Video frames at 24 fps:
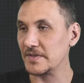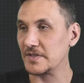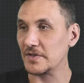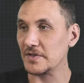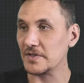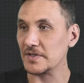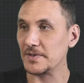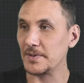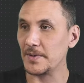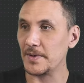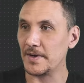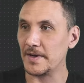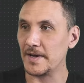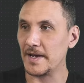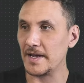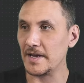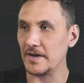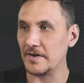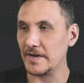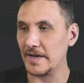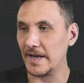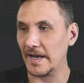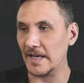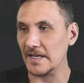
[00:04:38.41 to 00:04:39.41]
going to our
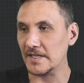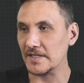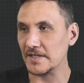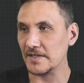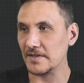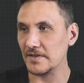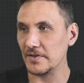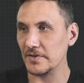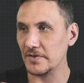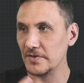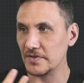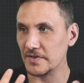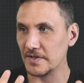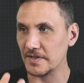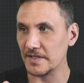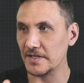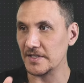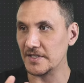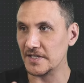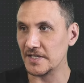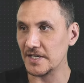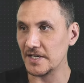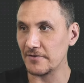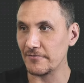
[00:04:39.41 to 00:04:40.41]
AI agent who's going
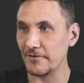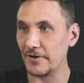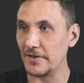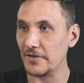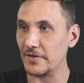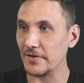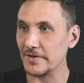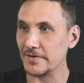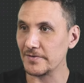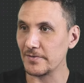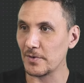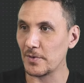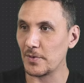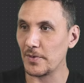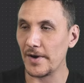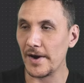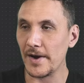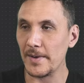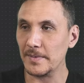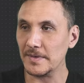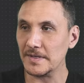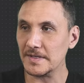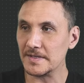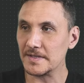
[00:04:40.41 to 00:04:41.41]
to generate those
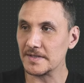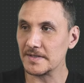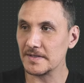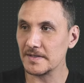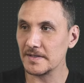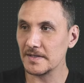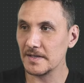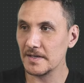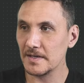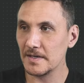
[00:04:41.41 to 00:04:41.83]
requirements